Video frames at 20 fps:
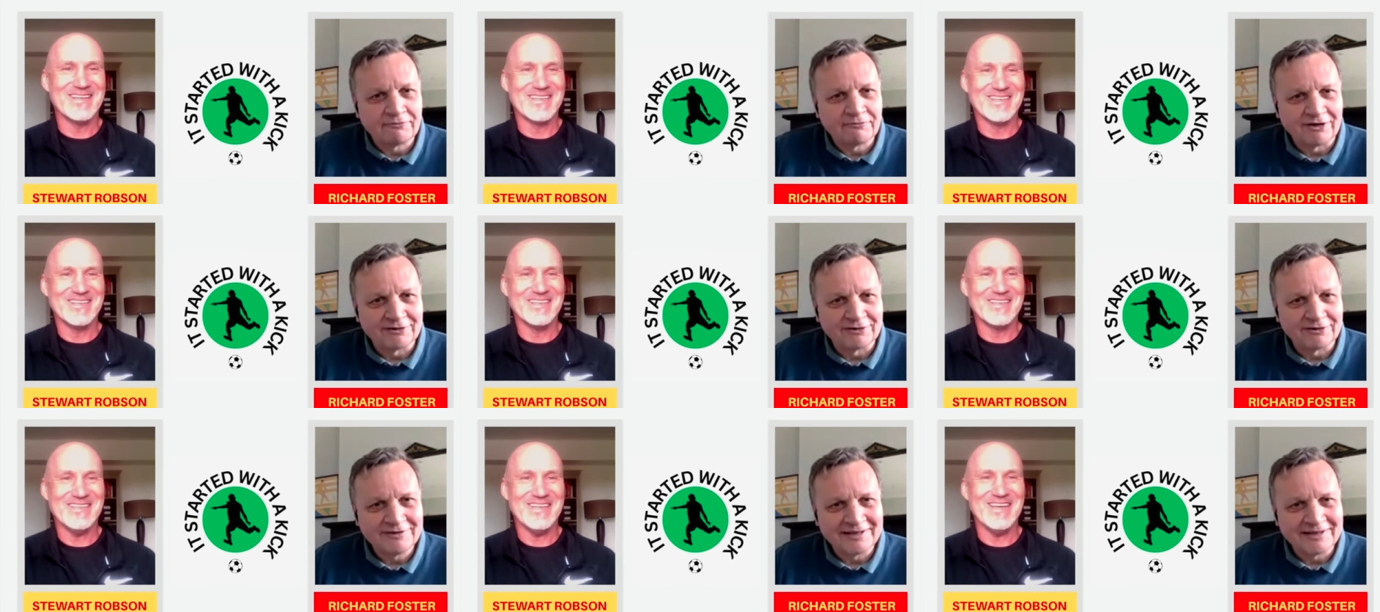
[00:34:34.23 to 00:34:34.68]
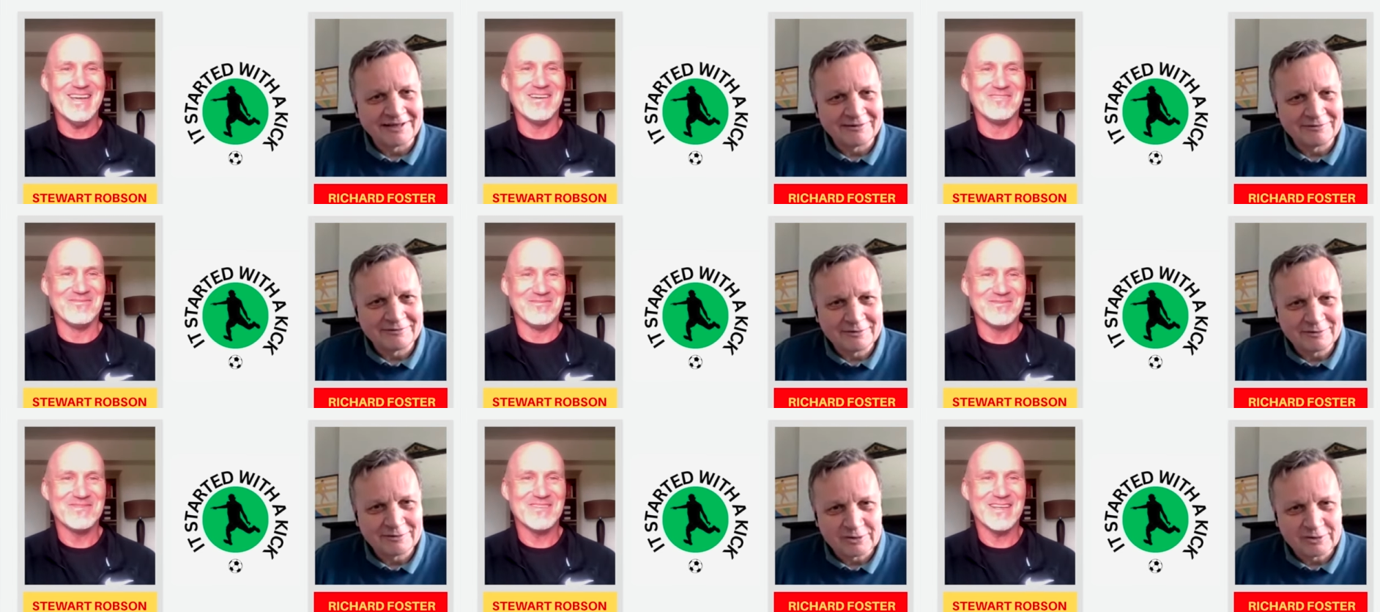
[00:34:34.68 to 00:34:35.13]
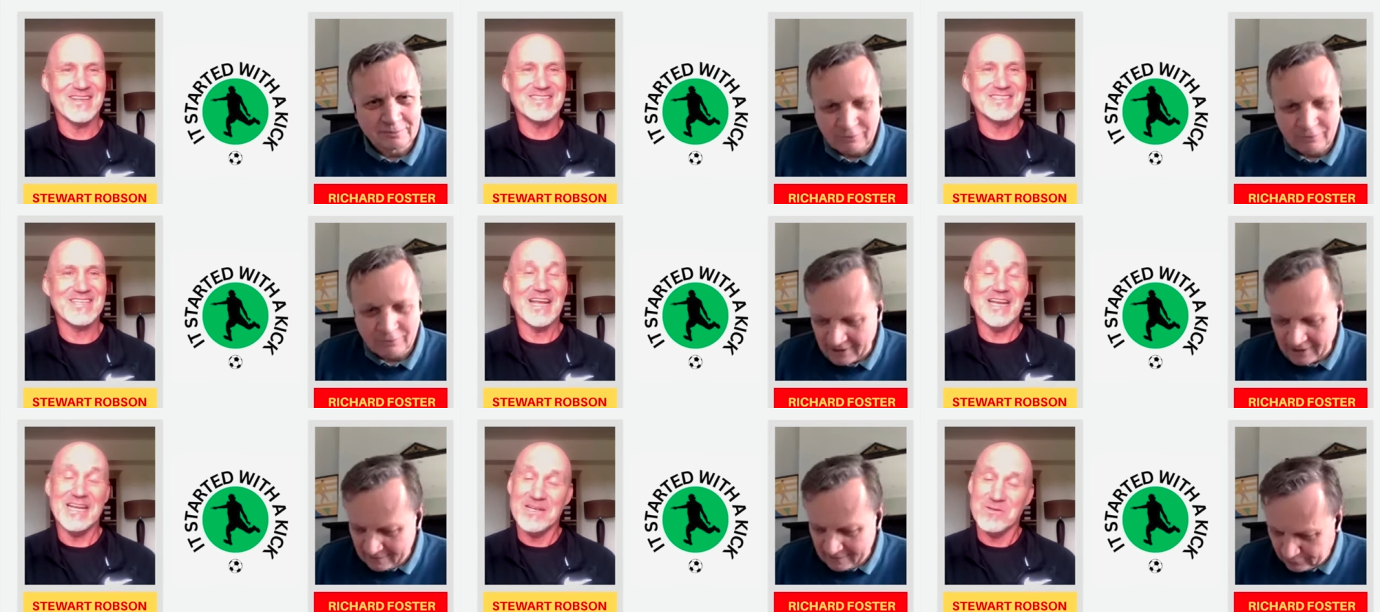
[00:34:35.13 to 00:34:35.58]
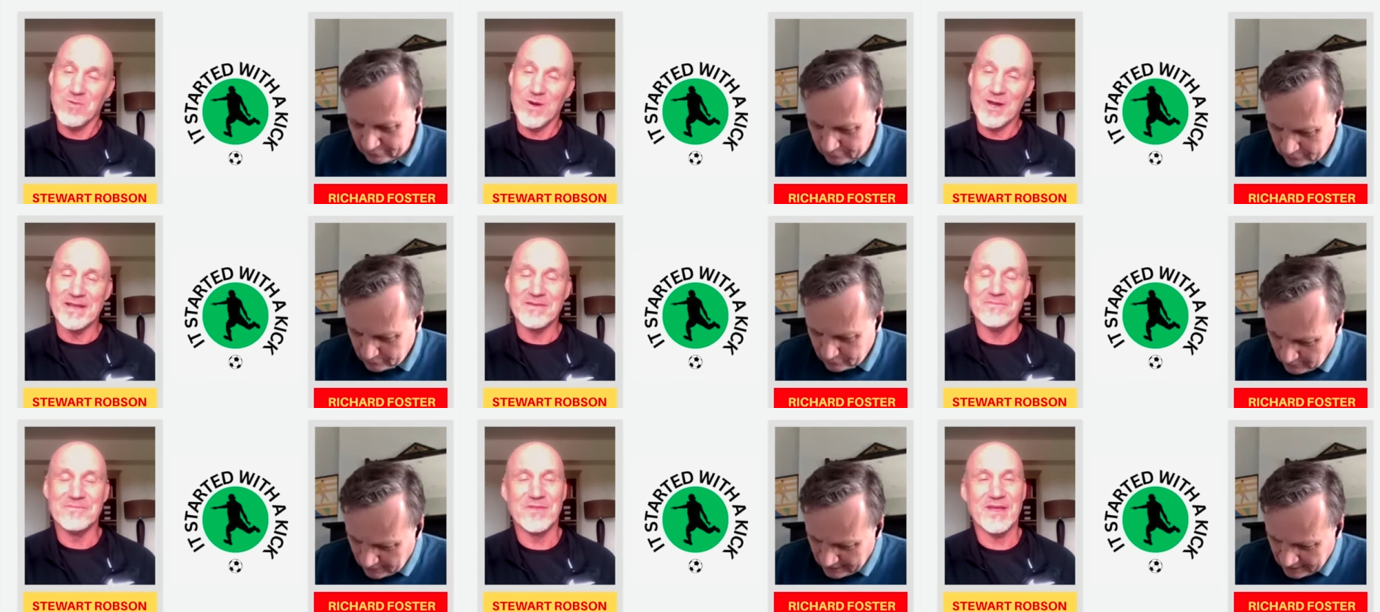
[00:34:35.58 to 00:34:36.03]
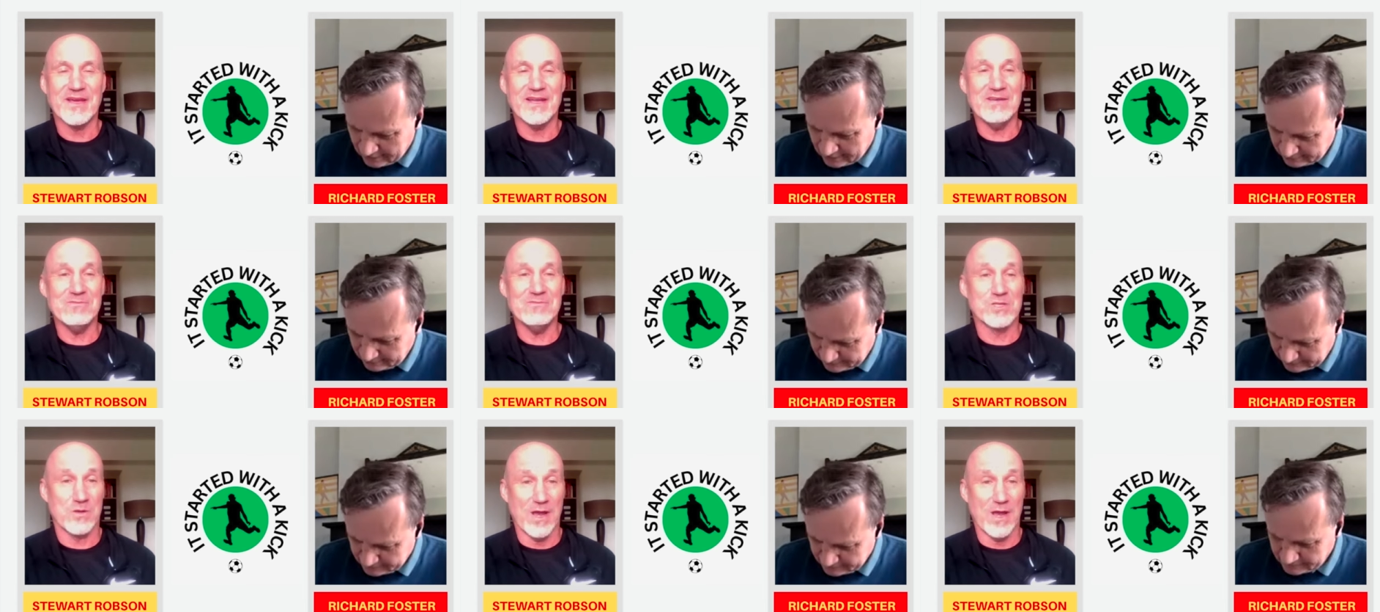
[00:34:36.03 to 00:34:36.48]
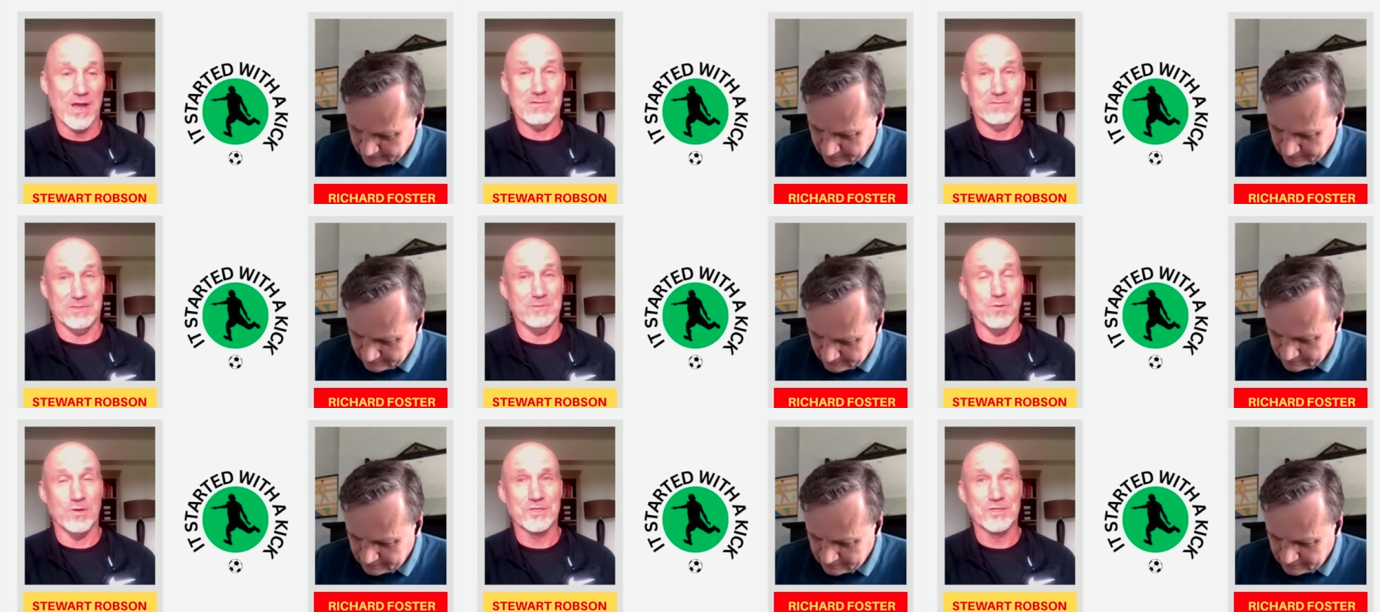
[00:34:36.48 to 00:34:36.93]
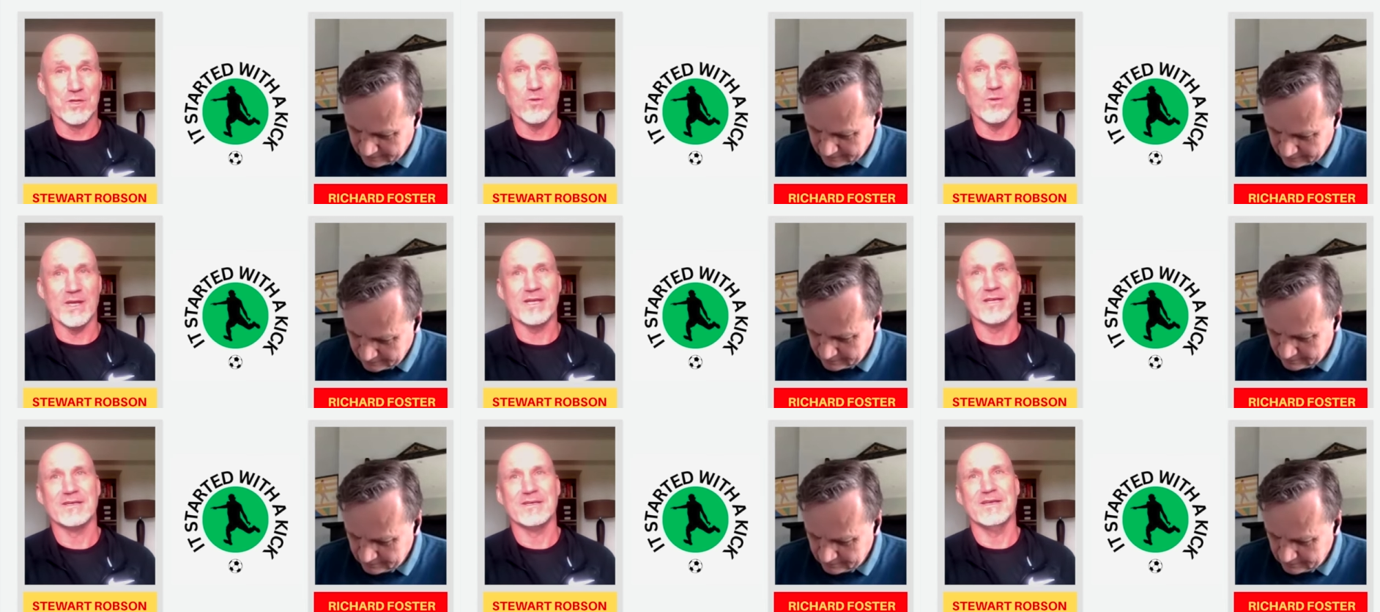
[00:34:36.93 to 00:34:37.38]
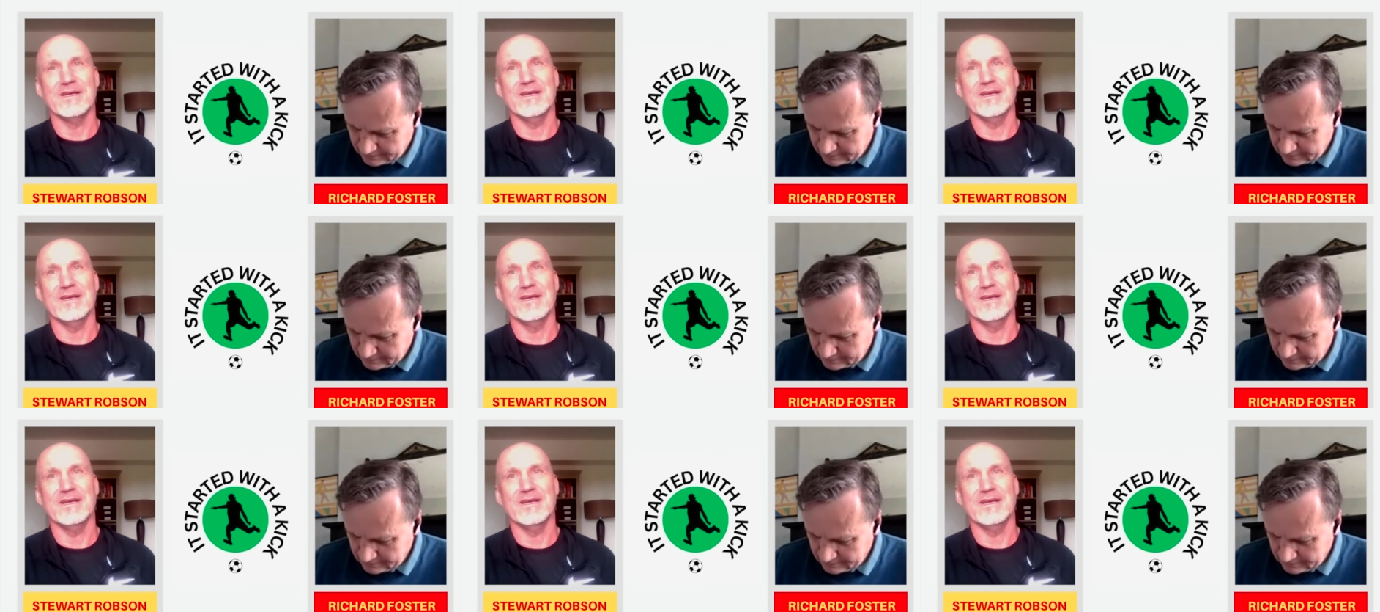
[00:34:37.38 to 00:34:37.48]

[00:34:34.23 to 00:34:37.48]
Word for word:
Speaker 1: final, didn't yeah. they? a pre and he won. Wow. And he, oh, he was quick.